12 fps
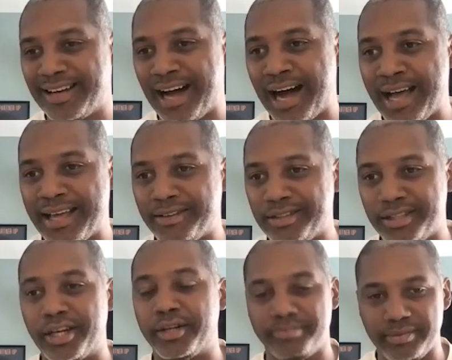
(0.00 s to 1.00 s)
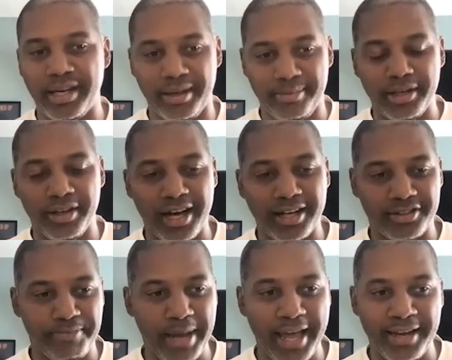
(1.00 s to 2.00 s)
I, you know, I'm in lots
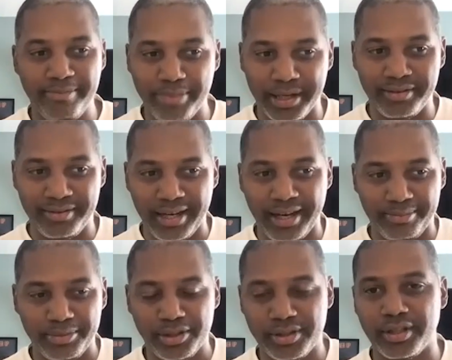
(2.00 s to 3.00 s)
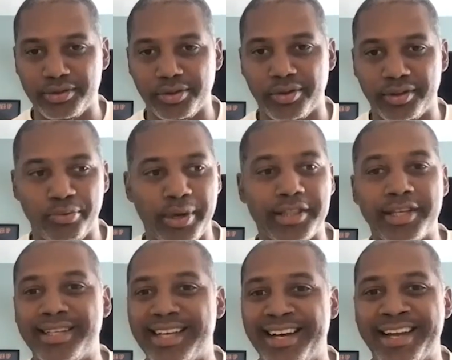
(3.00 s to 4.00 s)
of pain, but I'm still sort of with
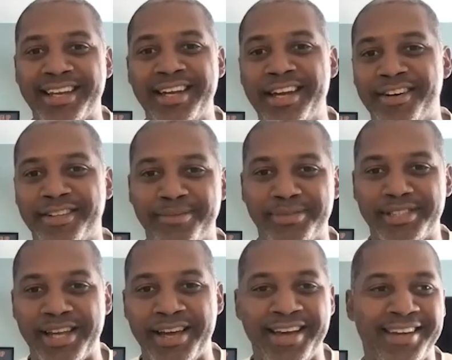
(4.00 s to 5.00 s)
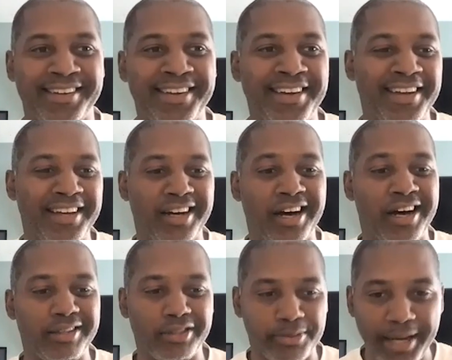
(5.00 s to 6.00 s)
it, and I can hear them saying, uh,
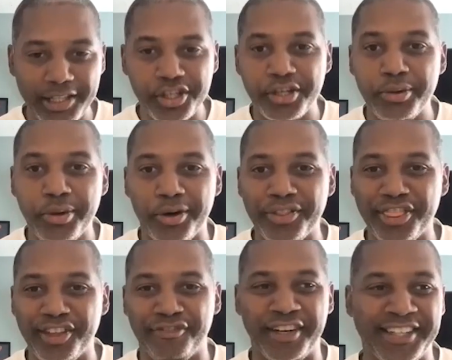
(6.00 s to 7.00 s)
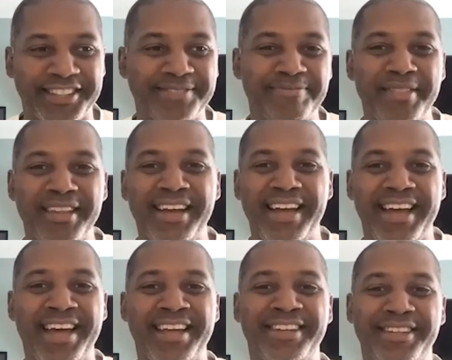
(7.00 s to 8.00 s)
"Just make sure you hold the foot."
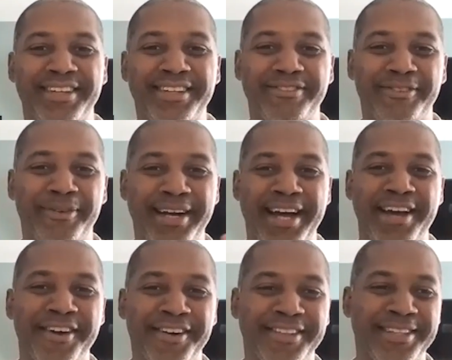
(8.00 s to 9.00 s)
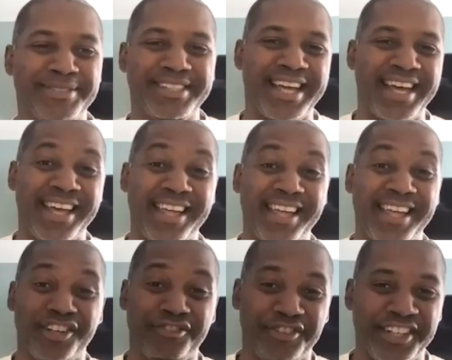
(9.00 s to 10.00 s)
And the, when I heard them say
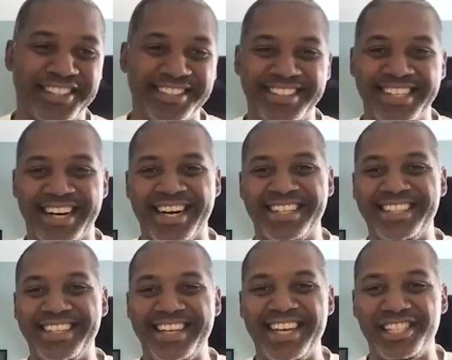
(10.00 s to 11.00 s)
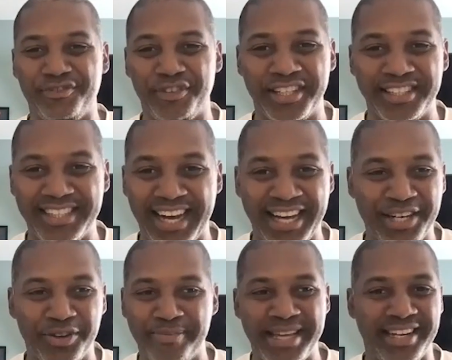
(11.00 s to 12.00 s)
"the foot," not "his foot," I knew
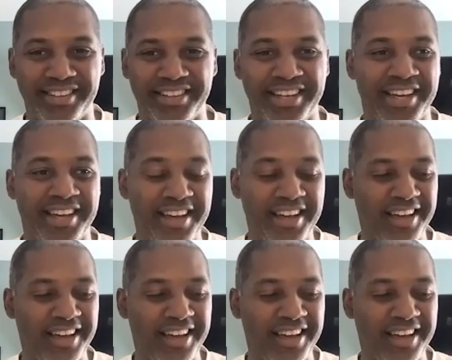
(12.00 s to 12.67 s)
immediately